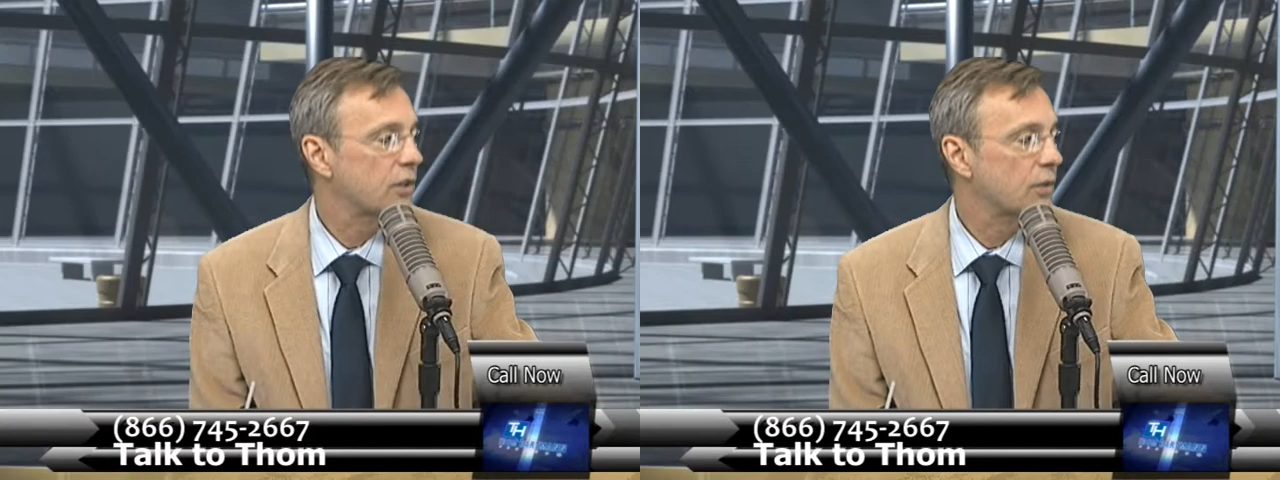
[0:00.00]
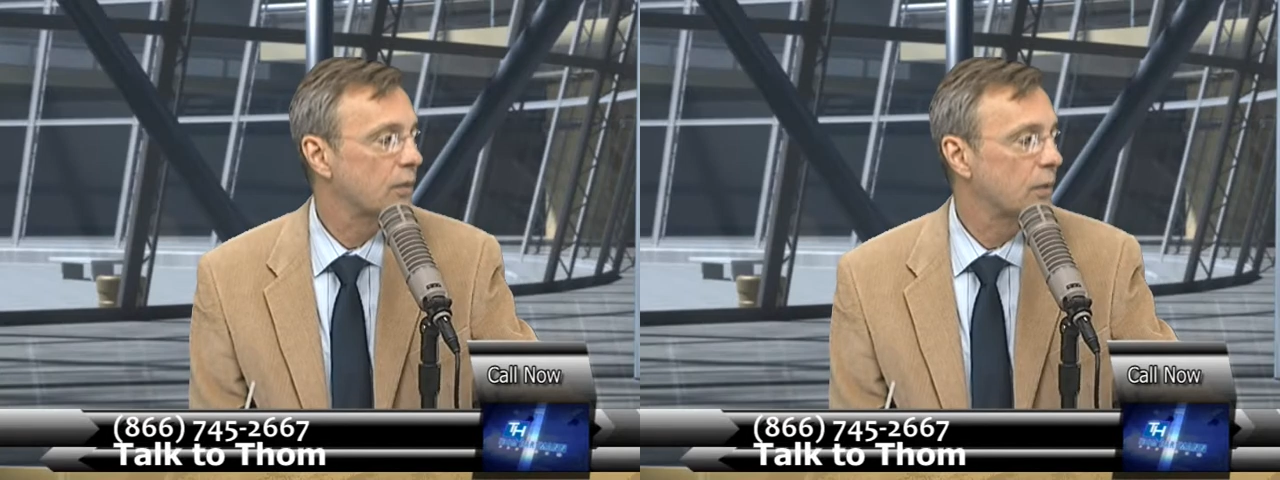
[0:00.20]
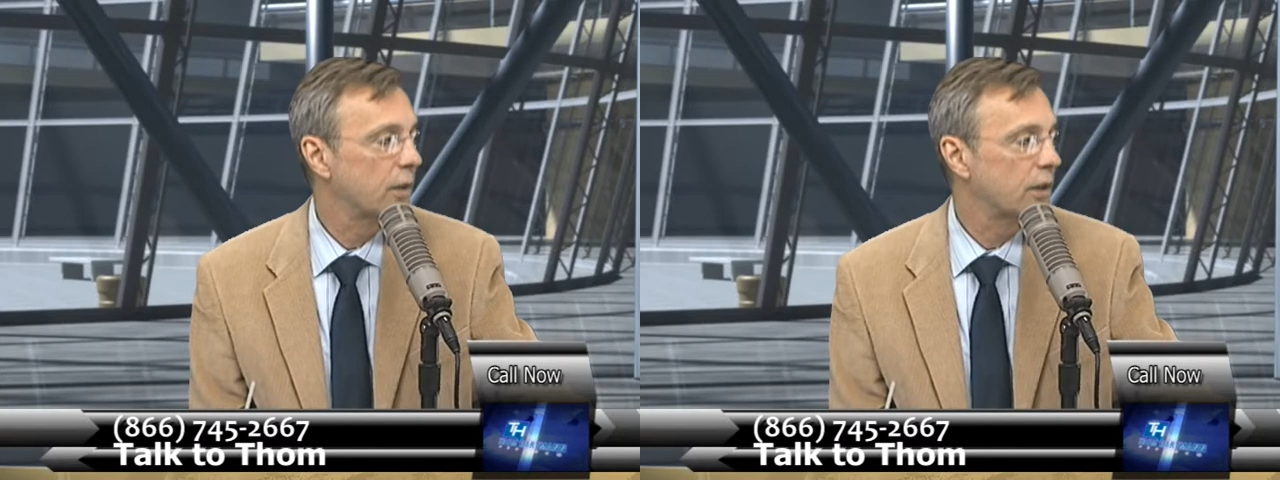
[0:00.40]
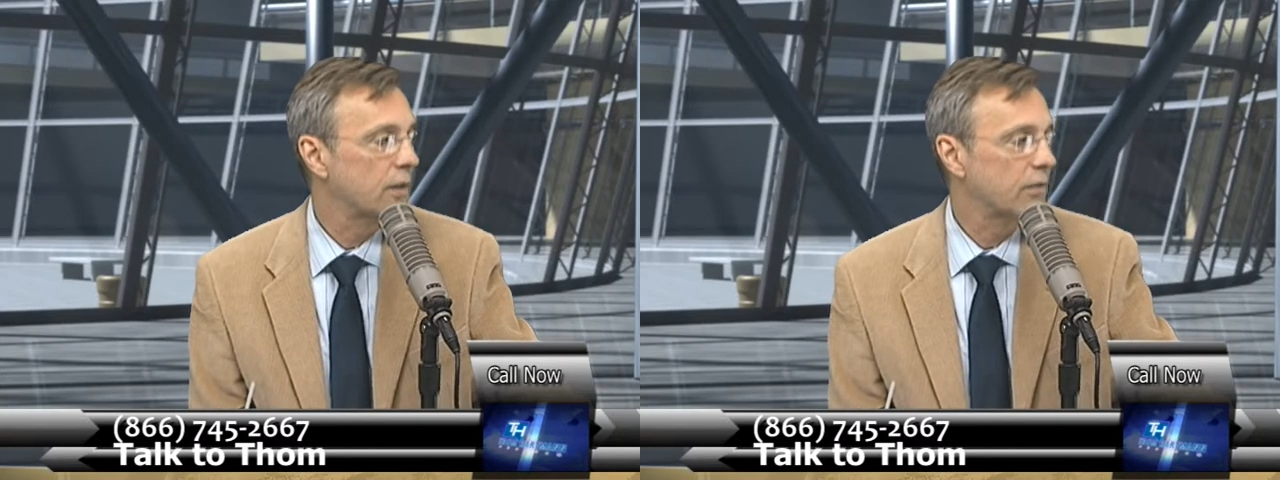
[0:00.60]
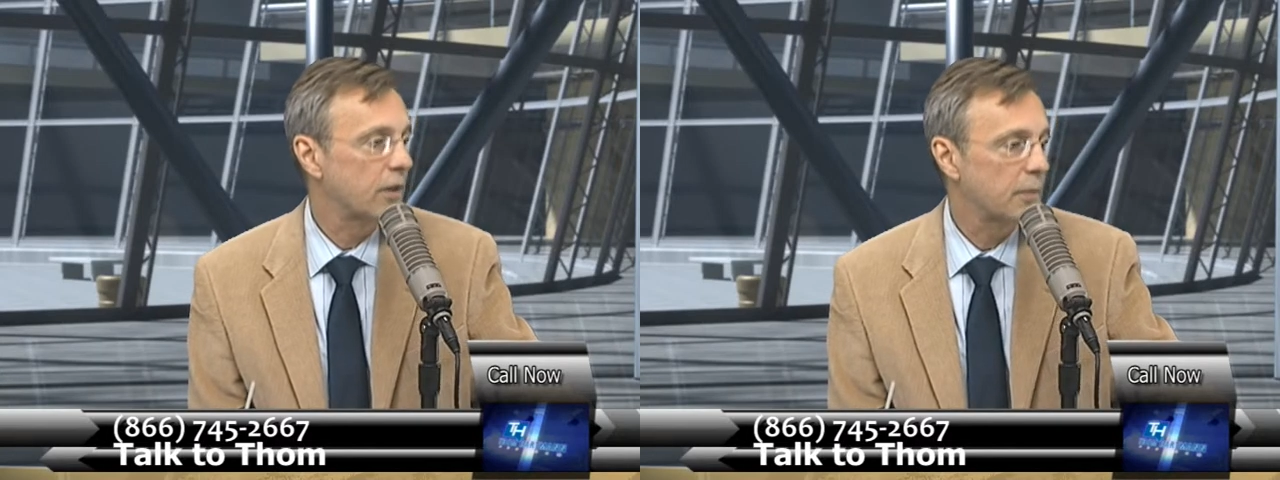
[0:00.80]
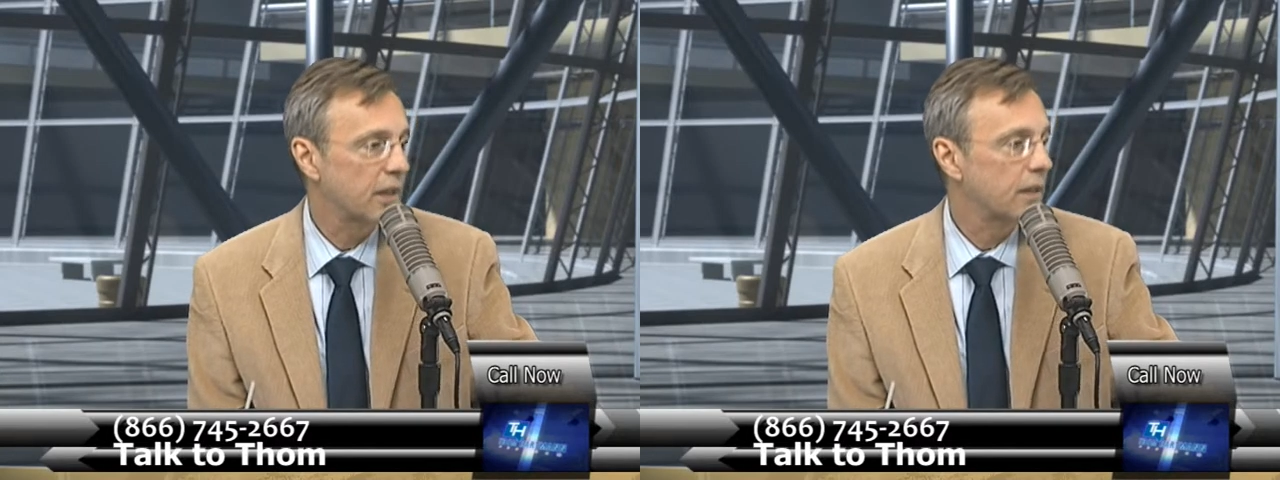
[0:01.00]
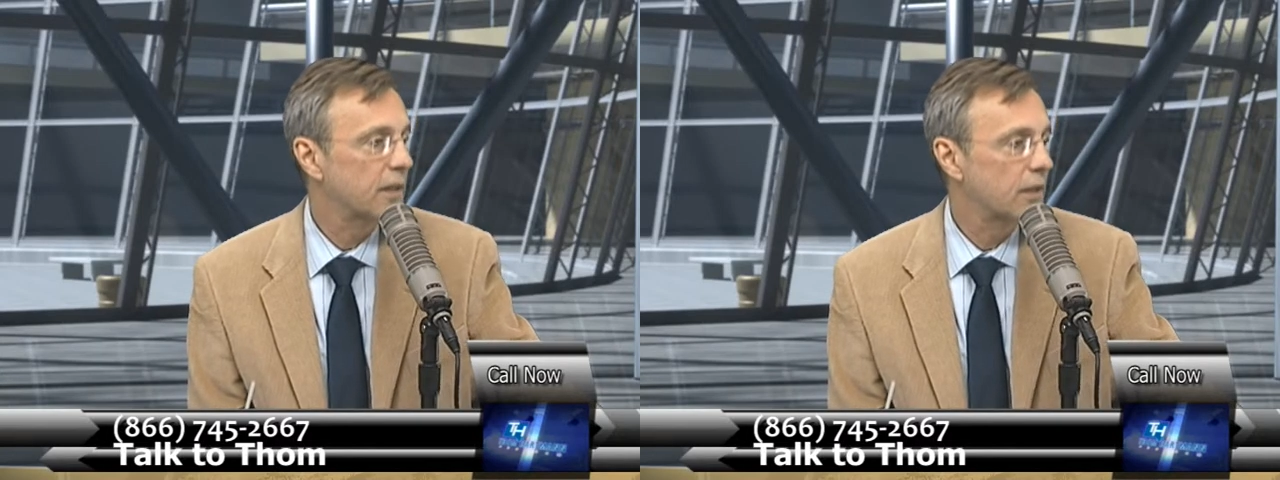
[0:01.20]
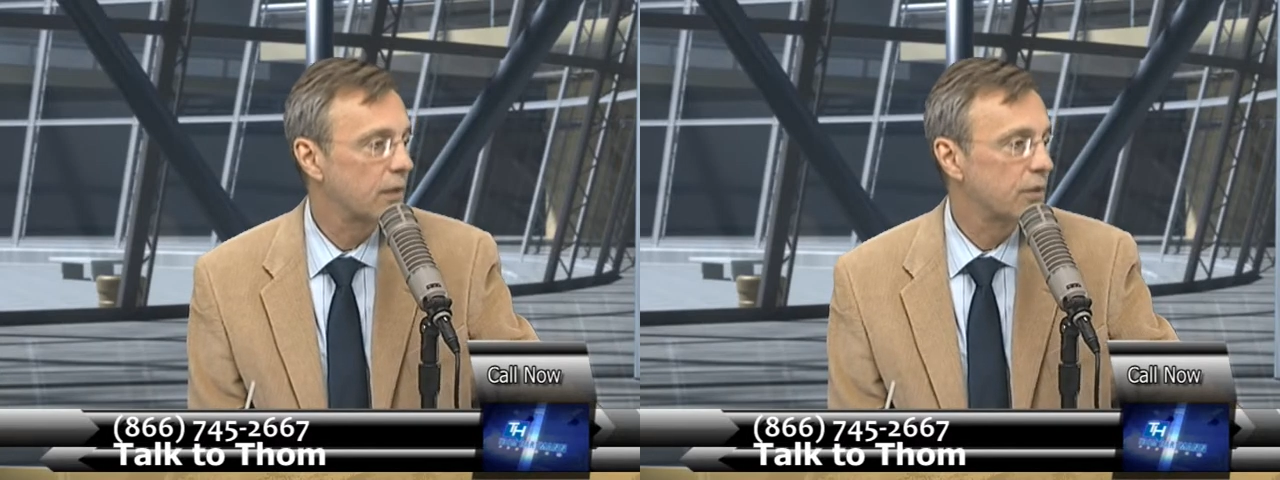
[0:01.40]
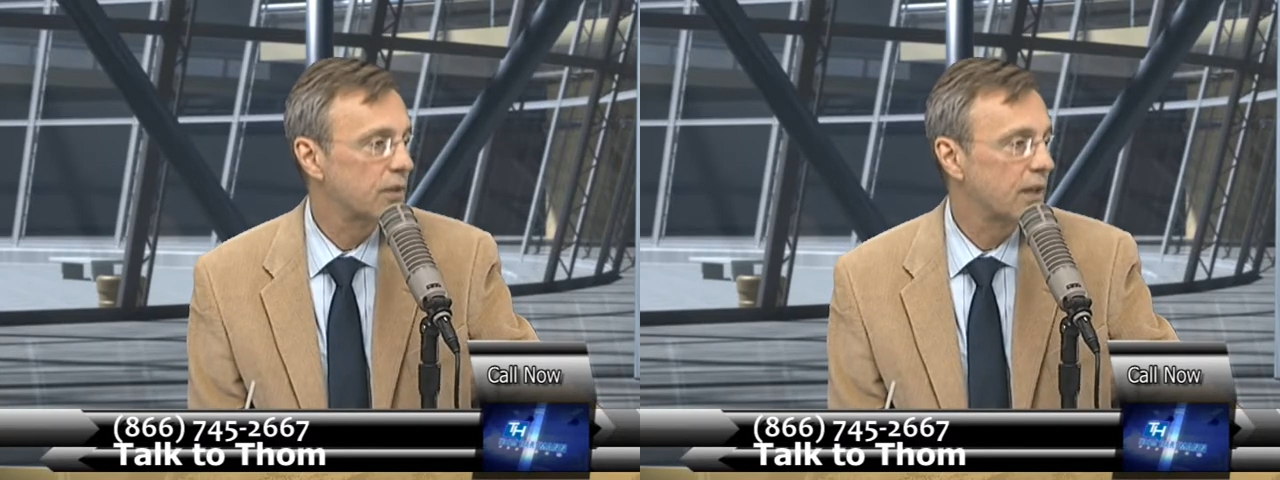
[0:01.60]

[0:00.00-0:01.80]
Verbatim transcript: just threw a window in front of me. Let me close